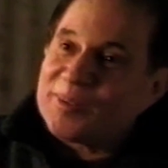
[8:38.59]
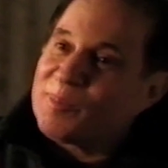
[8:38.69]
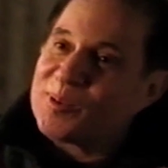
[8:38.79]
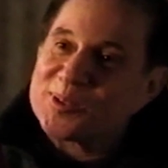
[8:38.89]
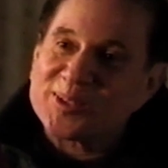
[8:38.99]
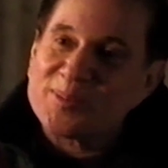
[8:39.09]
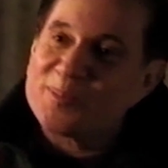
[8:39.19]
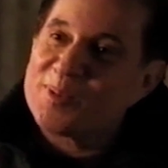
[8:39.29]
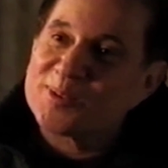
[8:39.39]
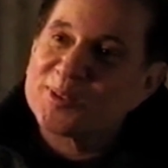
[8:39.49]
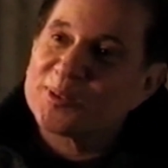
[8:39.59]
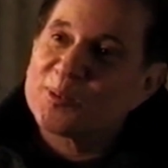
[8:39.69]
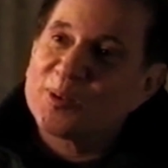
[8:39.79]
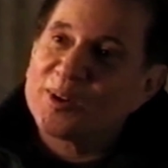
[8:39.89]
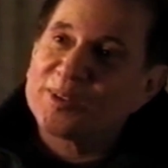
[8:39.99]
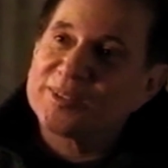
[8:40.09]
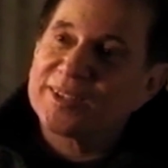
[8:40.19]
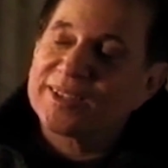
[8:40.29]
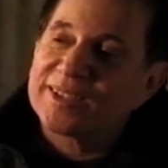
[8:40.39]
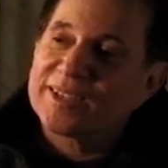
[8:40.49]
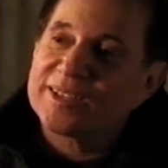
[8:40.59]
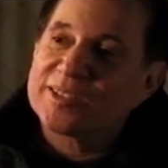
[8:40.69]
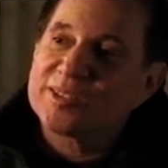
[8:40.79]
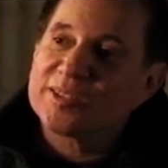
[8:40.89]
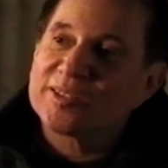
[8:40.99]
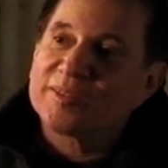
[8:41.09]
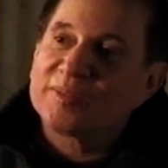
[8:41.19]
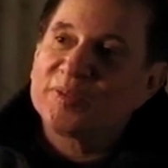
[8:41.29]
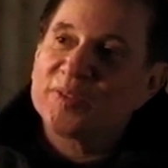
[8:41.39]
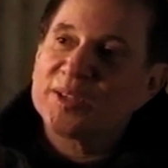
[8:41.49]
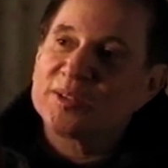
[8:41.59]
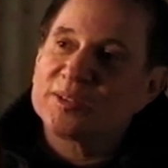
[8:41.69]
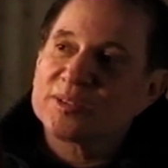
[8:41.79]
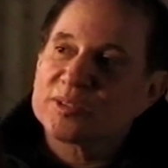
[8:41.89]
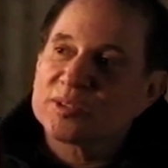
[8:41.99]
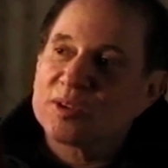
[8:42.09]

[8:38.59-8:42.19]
Most of the world feels